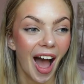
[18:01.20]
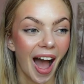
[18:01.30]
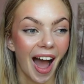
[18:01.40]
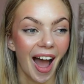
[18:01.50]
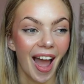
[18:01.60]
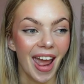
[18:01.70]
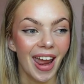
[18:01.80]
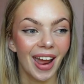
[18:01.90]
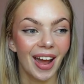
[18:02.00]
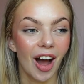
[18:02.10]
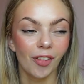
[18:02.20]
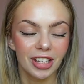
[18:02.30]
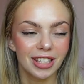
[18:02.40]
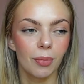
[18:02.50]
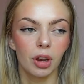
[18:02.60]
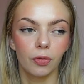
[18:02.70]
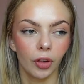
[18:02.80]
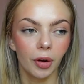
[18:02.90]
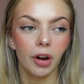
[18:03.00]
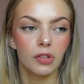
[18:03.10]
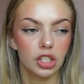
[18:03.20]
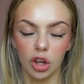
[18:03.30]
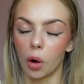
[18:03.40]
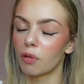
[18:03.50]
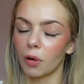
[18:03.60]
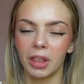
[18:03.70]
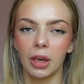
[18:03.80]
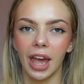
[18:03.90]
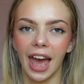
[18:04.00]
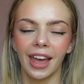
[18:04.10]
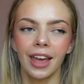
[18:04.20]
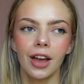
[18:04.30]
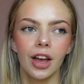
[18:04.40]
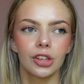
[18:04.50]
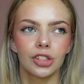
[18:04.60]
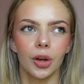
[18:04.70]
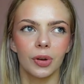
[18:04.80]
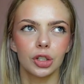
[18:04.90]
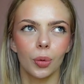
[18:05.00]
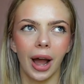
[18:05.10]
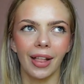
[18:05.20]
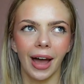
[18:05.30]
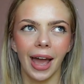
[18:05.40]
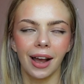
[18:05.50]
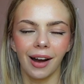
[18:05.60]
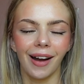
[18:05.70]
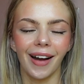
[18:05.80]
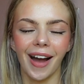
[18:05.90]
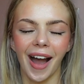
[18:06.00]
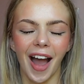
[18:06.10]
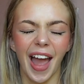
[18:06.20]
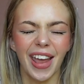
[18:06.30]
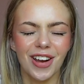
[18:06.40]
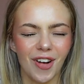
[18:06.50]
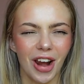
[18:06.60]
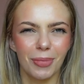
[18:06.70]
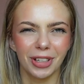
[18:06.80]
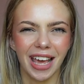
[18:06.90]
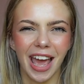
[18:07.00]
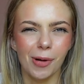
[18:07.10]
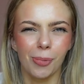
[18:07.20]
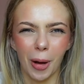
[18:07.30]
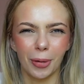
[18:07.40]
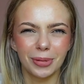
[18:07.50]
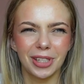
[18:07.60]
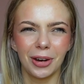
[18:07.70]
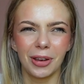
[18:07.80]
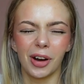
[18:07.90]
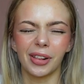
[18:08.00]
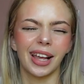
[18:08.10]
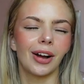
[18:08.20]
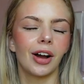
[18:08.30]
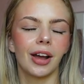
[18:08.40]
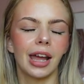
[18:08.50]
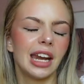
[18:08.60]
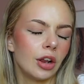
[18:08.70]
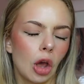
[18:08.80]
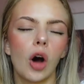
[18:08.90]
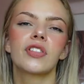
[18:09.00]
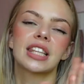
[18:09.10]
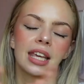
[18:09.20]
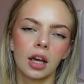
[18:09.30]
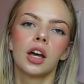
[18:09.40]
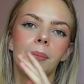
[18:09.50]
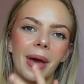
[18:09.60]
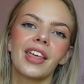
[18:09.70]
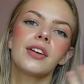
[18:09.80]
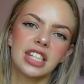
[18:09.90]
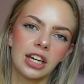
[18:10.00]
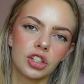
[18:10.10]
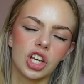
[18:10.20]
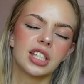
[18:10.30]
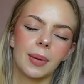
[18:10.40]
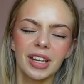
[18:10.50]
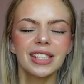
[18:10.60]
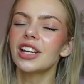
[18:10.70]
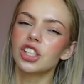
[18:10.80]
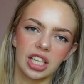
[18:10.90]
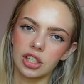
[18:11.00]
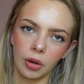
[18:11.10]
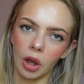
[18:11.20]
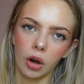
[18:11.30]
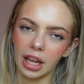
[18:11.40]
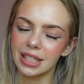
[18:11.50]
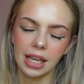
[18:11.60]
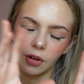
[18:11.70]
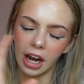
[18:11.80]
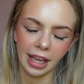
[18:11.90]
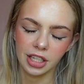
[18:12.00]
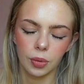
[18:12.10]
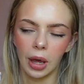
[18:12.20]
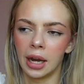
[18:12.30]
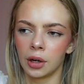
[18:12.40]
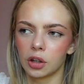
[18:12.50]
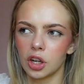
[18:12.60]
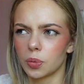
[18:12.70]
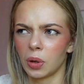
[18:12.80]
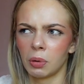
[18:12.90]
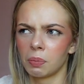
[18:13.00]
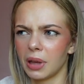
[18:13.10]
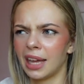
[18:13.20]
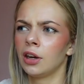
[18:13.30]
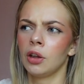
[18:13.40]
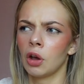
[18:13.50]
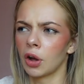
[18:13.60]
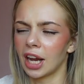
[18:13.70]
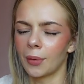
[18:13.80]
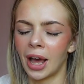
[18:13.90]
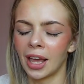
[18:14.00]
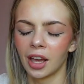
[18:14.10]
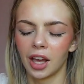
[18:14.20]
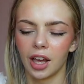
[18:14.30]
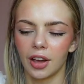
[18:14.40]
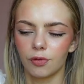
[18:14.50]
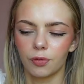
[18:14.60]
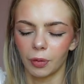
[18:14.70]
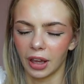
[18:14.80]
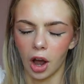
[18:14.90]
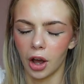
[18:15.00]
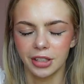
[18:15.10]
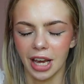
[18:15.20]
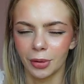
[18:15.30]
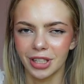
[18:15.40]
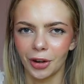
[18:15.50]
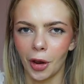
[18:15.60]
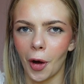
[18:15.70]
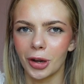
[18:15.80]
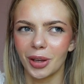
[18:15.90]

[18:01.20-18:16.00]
Obviously, we'd flown over to New York. We're from the UK. So it's quite, like, incredible to hear Welcome to New York, like, in New York. Obviously, MetLife is in New Jersey, but essentially it's New York. It's, like, right next to it. And because we were in New York anyway, like, our hotel was in New York.